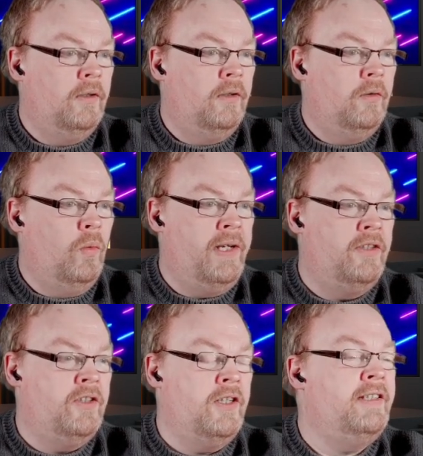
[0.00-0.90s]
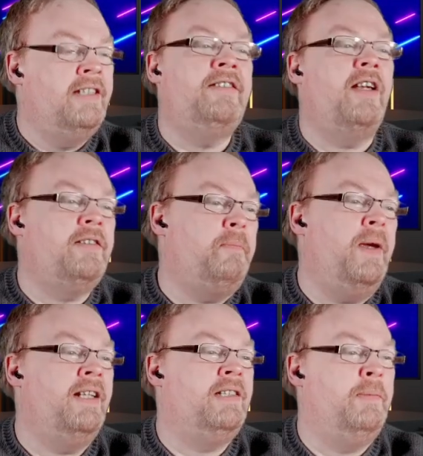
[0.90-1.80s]
We can do it. This does
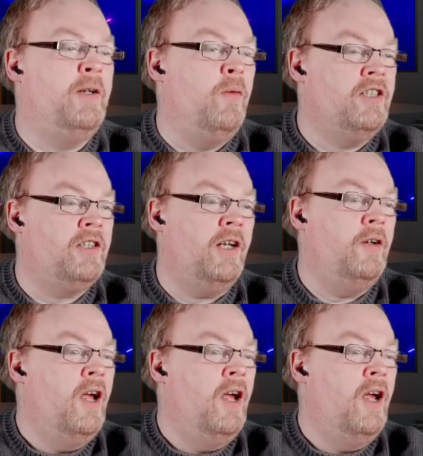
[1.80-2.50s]
appear to be quite slow.